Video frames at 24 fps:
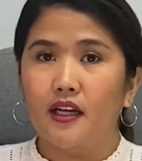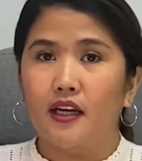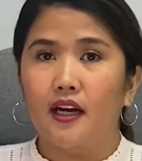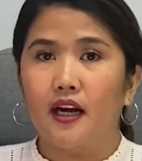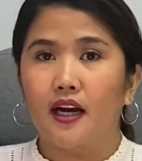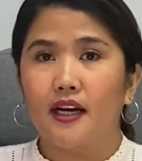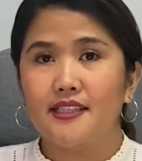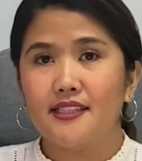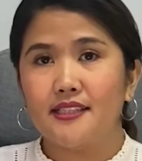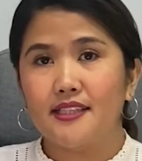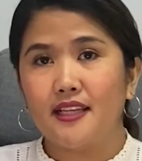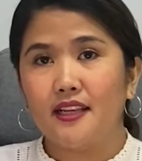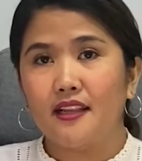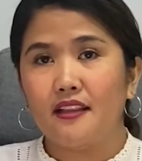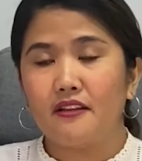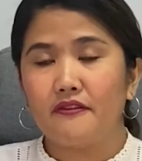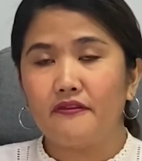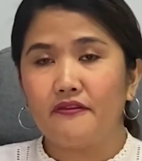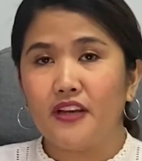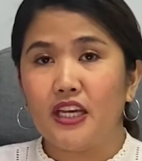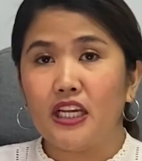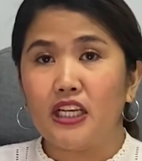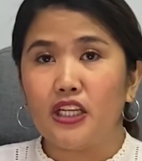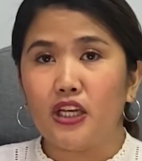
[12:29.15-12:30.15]
as seen in the
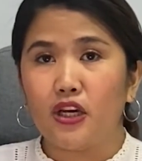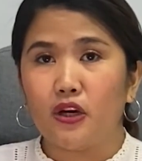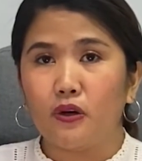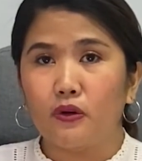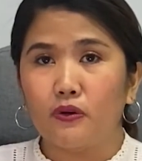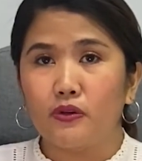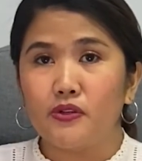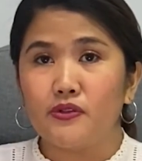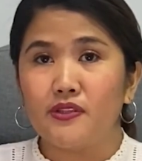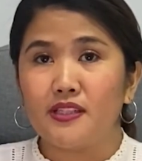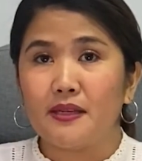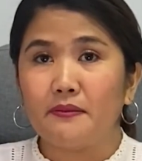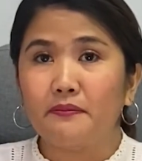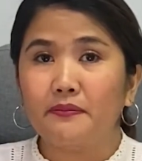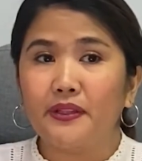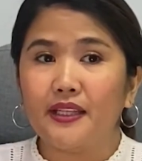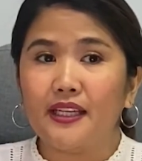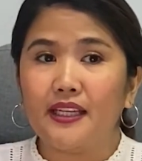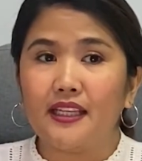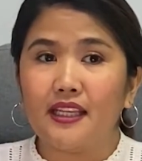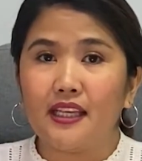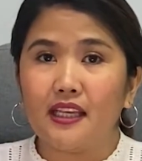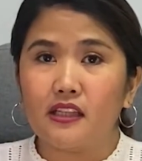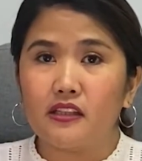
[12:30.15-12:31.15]
video, you
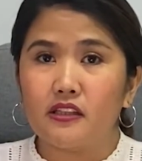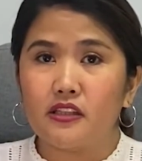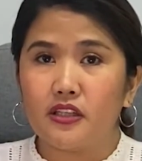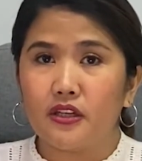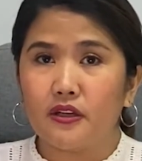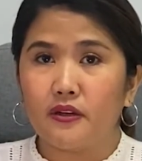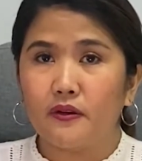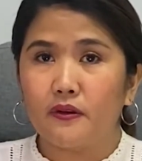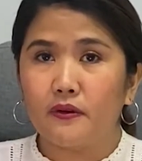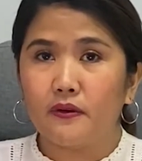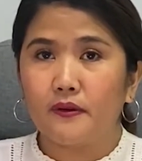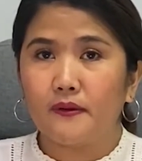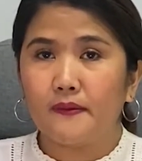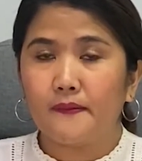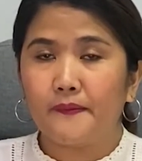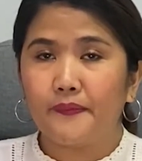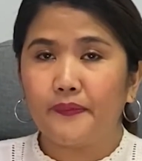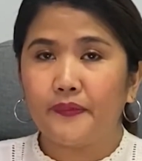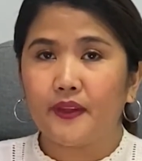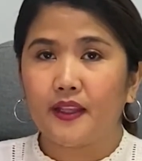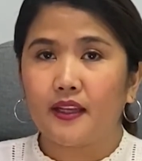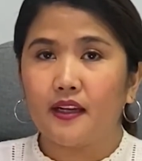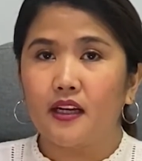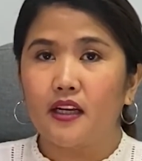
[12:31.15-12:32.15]
simply need to
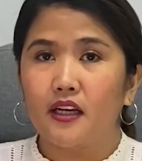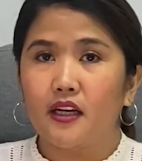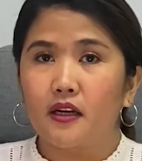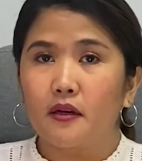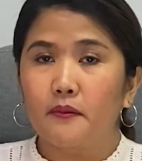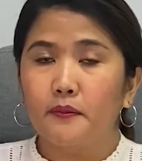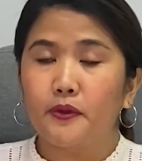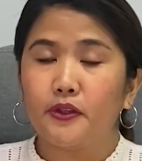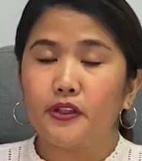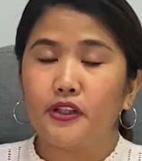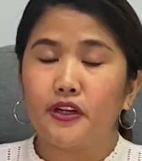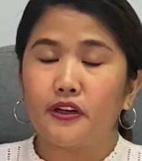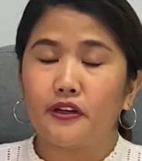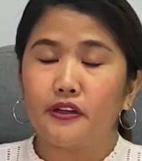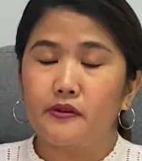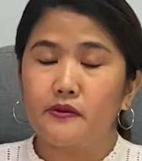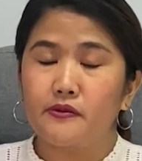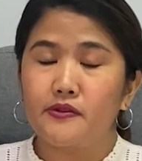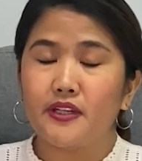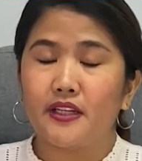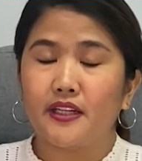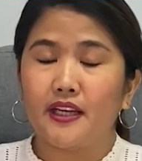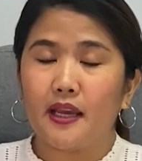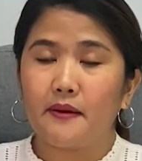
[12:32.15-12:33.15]
put your
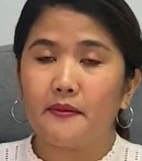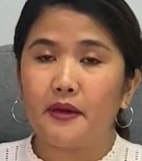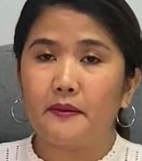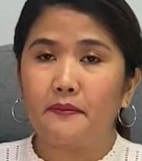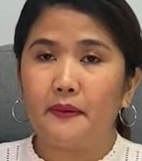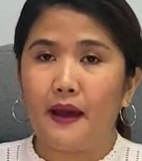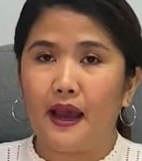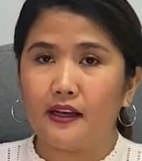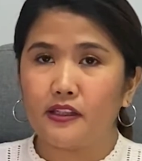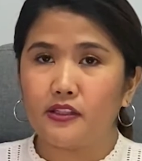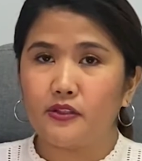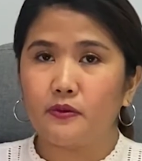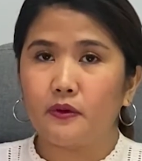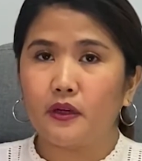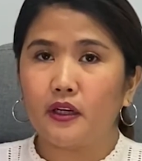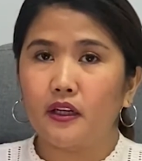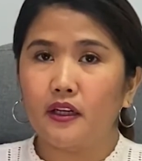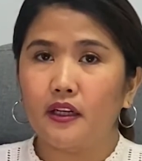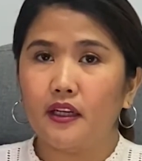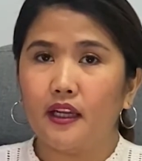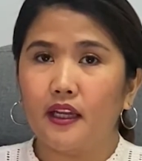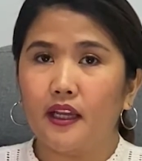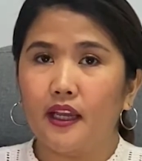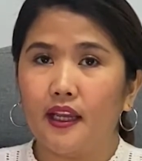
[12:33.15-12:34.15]
username and
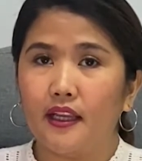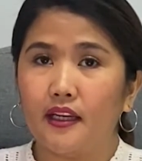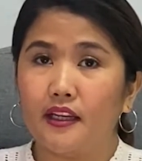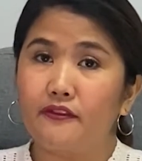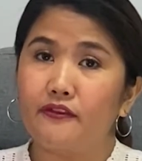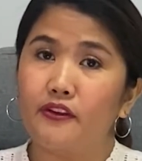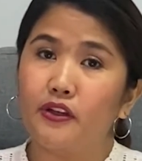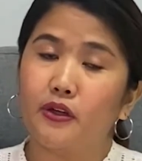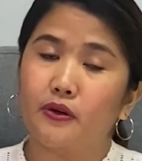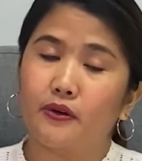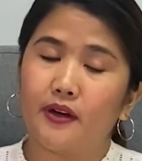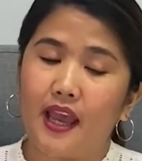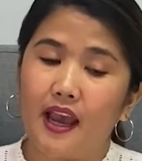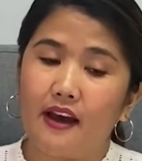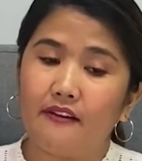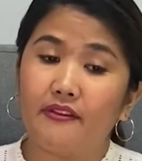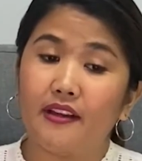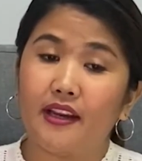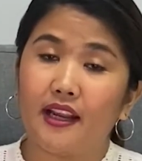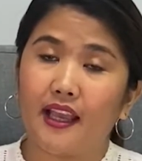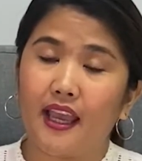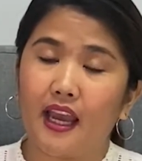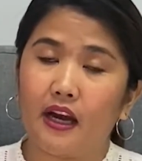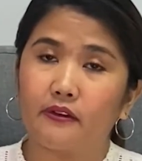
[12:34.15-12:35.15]
password, and if you don't have
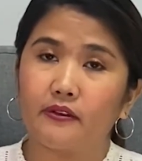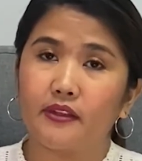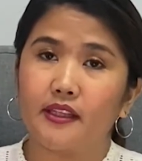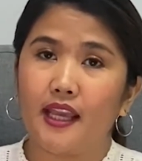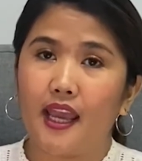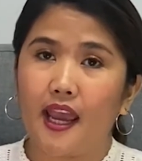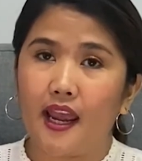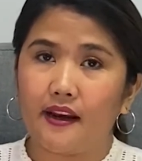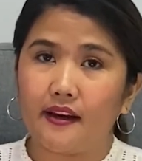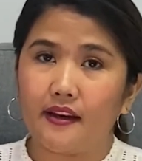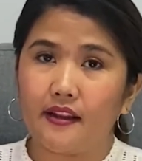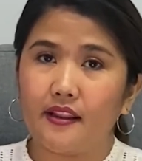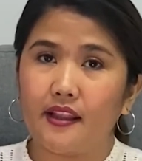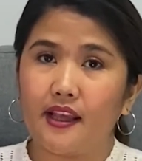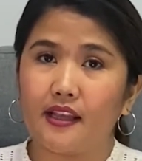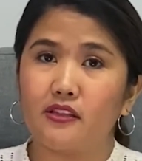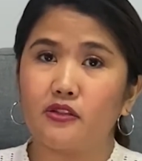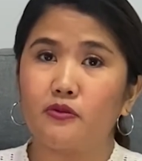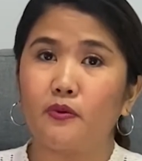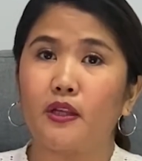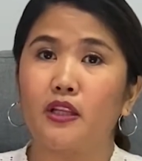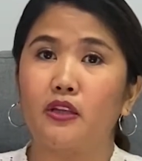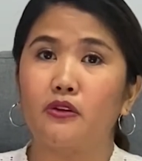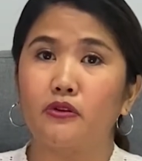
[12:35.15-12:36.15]
an account yet,
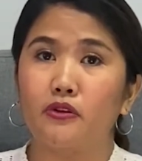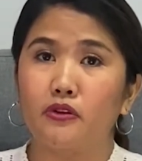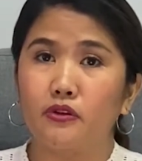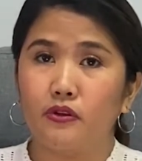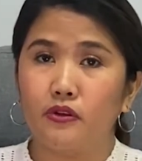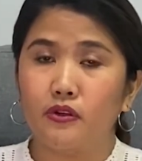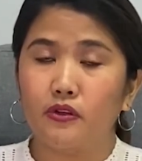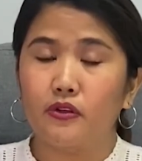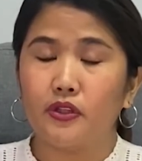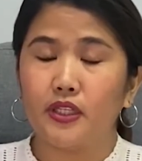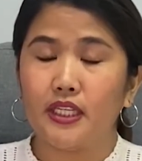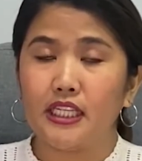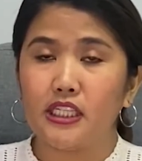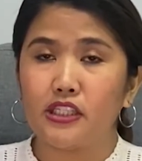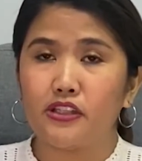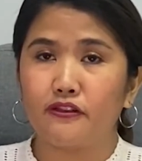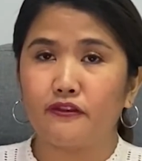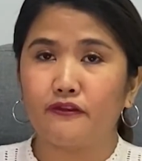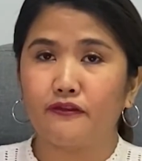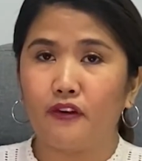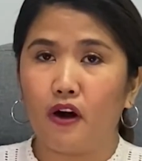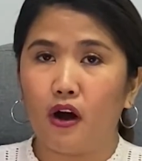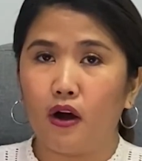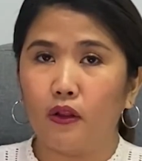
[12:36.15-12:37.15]
that's when you need to
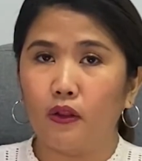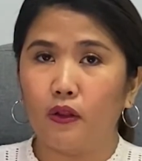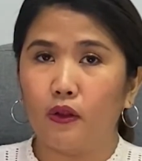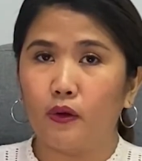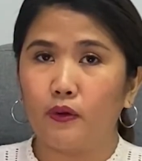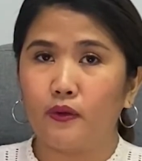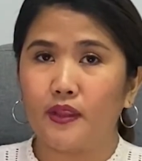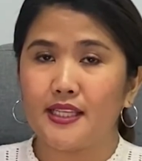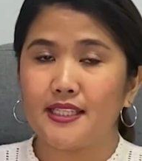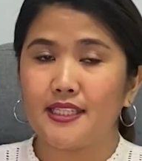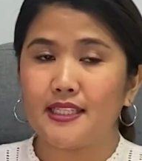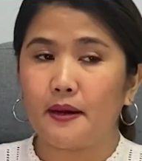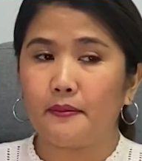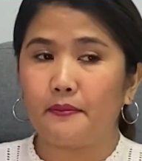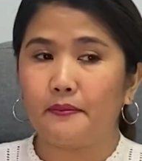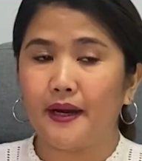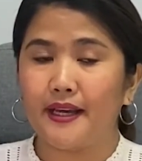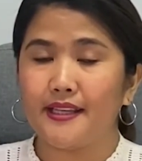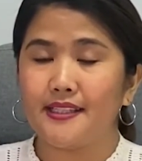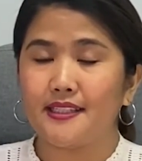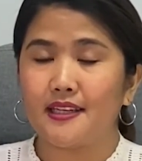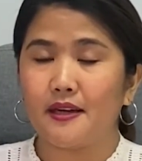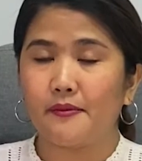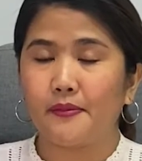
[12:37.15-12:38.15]
follow the
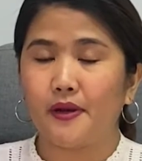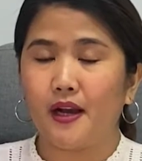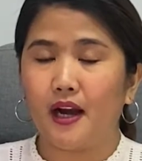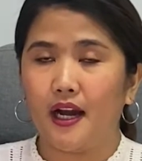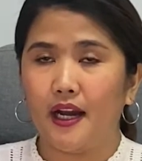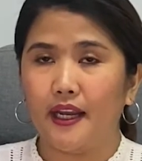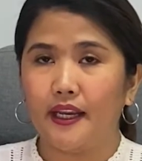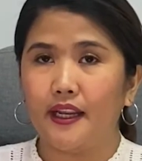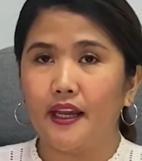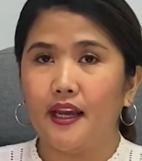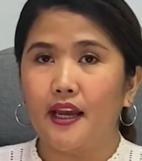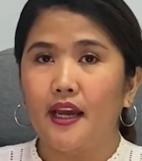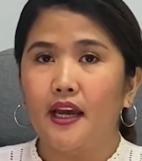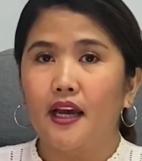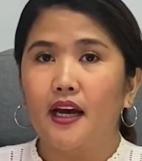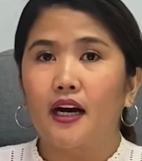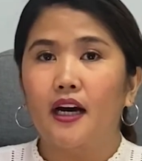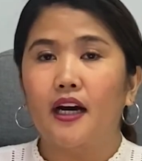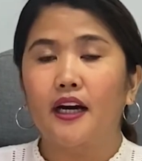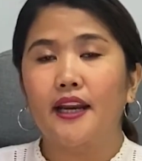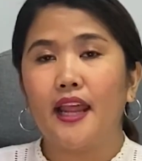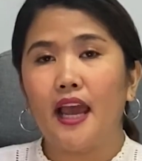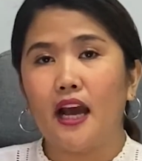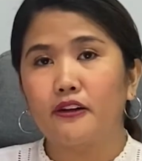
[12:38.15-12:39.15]
step-by-step guide
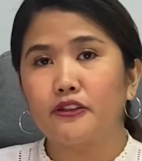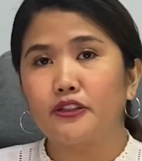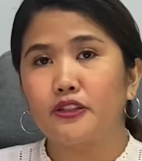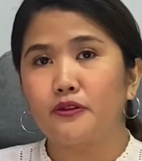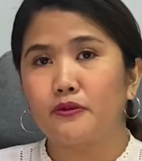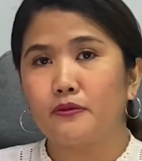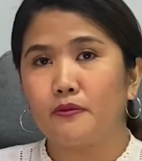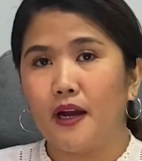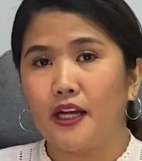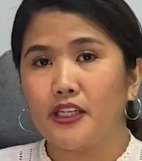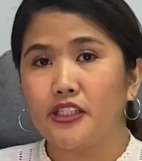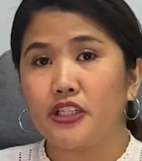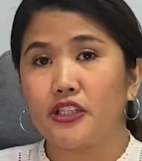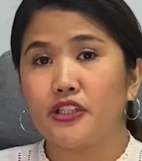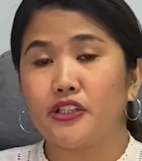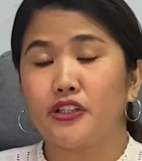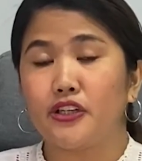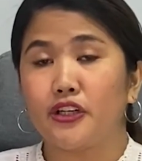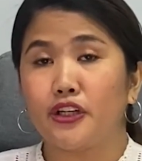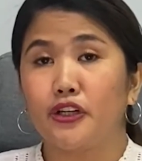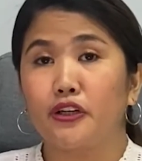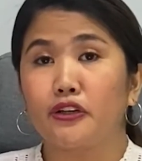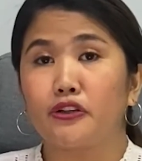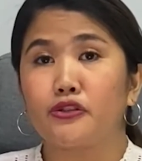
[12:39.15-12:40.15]
on how to
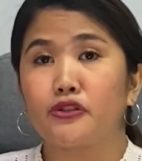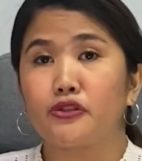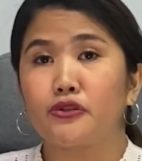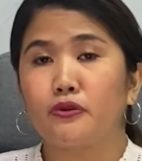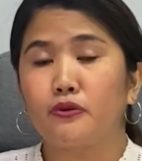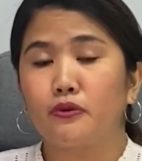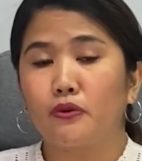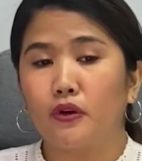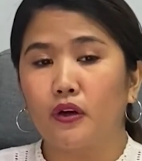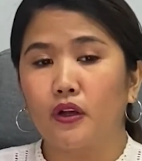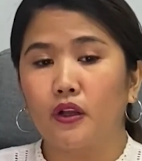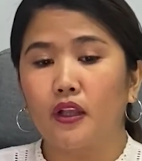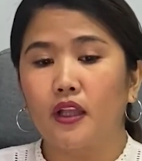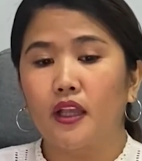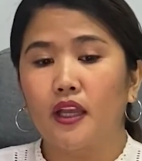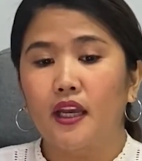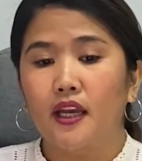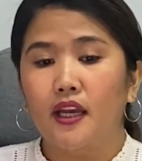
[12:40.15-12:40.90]
register your school.